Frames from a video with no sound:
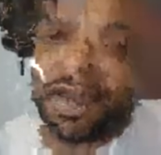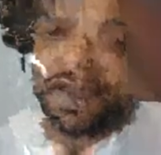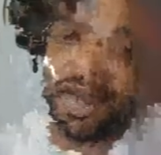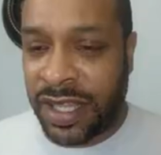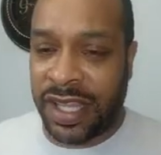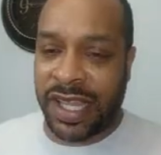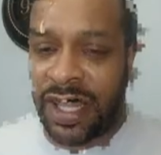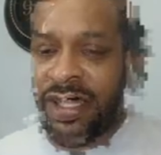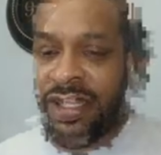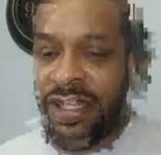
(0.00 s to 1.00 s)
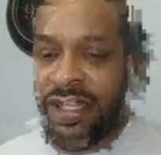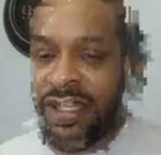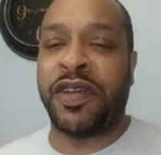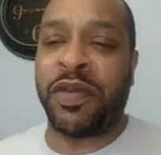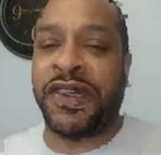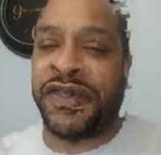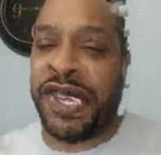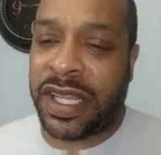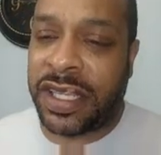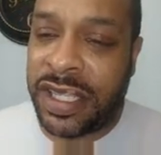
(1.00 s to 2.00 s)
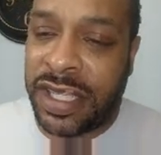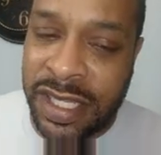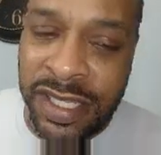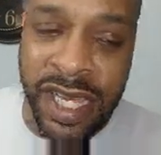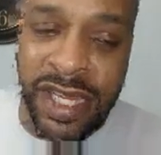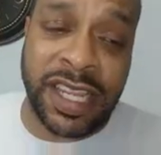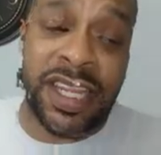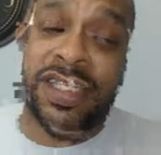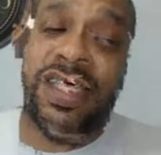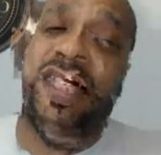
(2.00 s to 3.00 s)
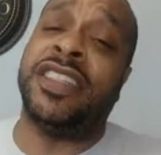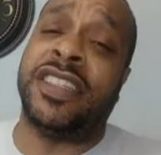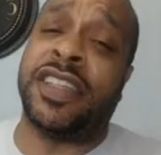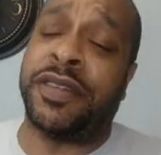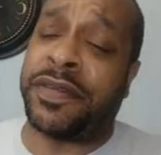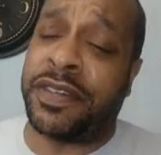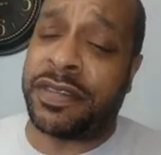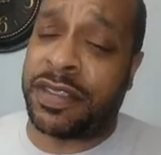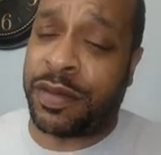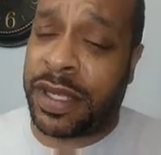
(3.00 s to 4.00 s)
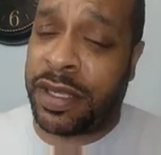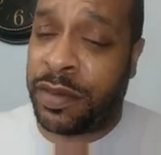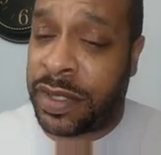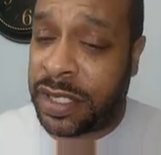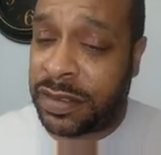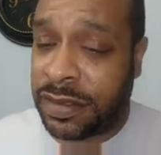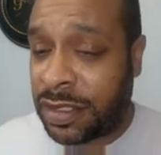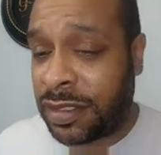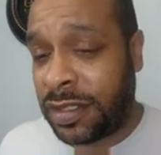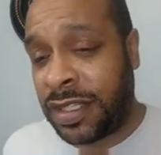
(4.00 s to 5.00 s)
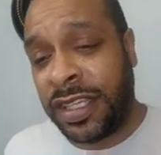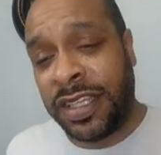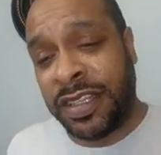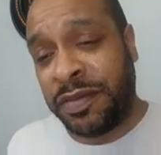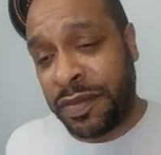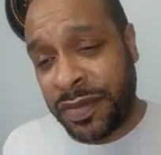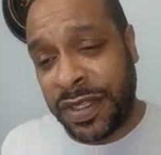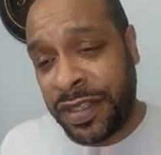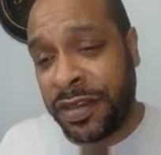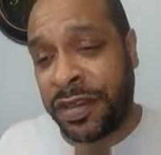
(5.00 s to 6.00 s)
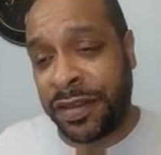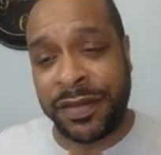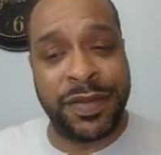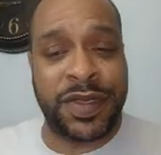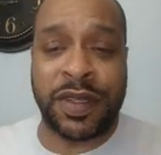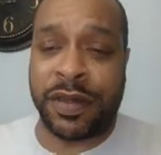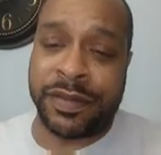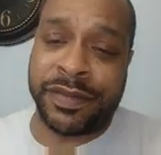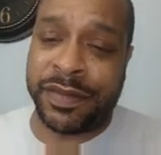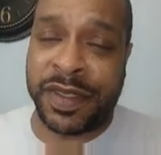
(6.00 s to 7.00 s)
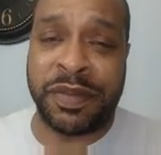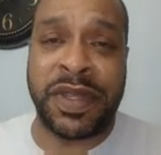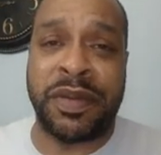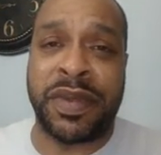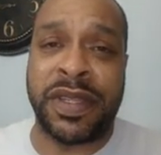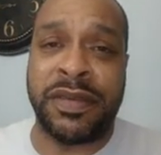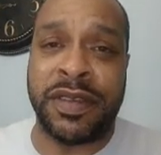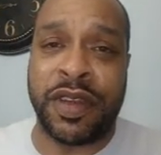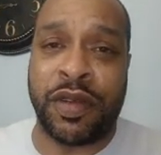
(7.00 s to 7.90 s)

It's a lot of grifting. Not that intelligent grifters as well, but. You know, so it'd be, you